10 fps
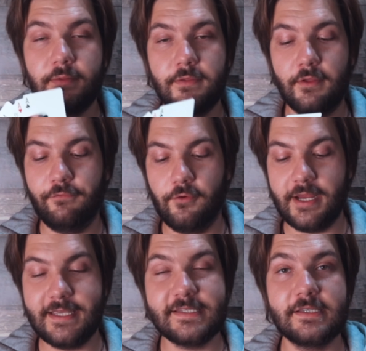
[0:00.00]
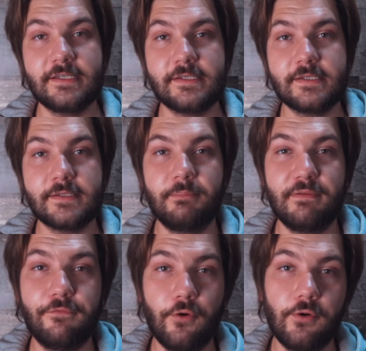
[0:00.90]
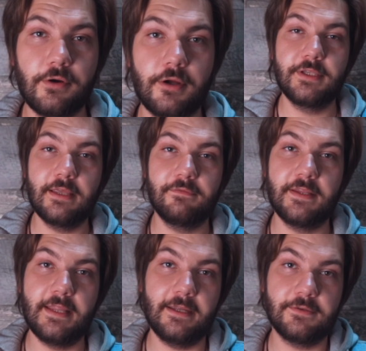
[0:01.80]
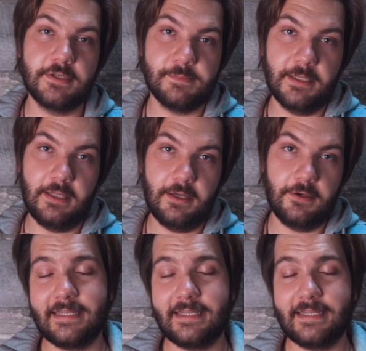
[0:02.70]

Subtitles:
the 4 aces before you give the deck to the spectator.